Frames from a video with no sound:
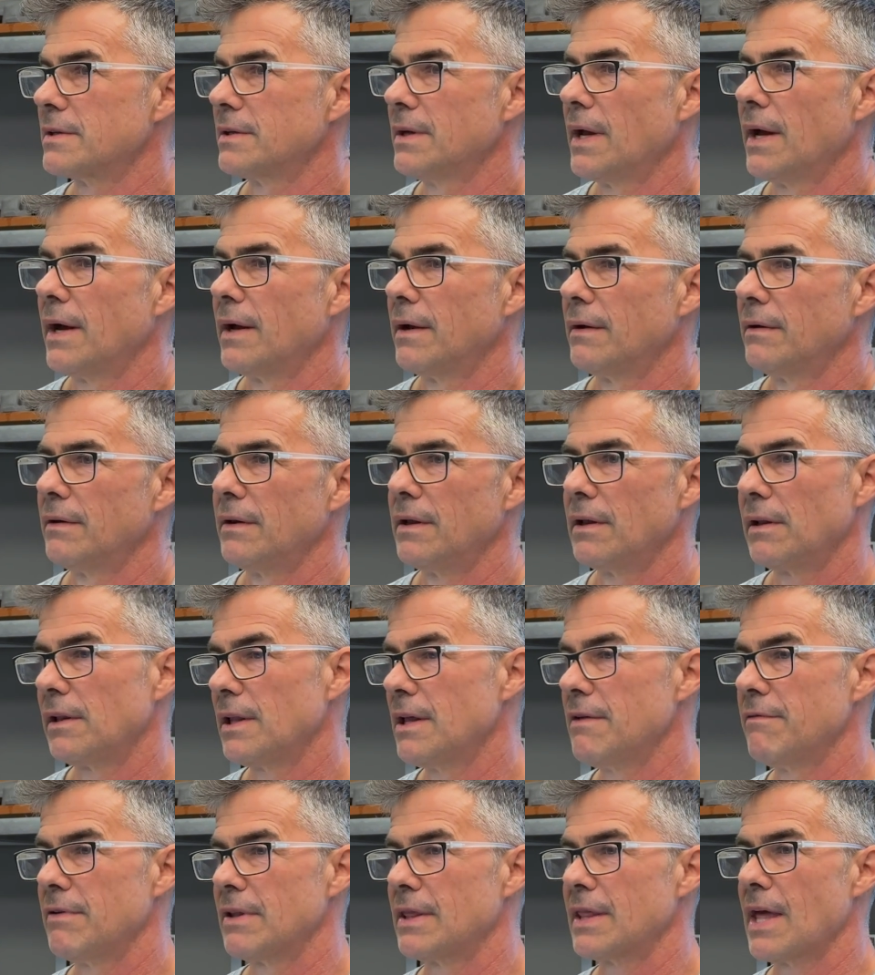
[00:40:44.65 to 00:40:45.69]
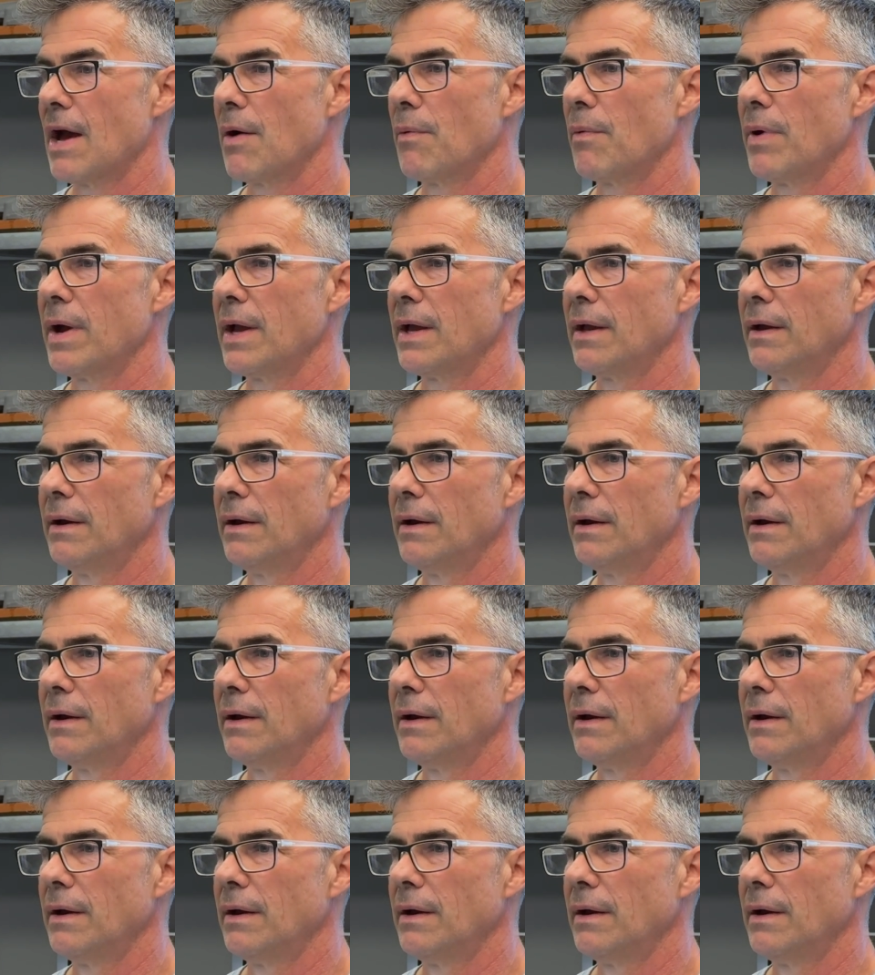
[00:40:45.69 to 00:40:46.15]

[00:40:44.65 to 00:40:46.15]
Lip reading: Yeah. And you leave it that way.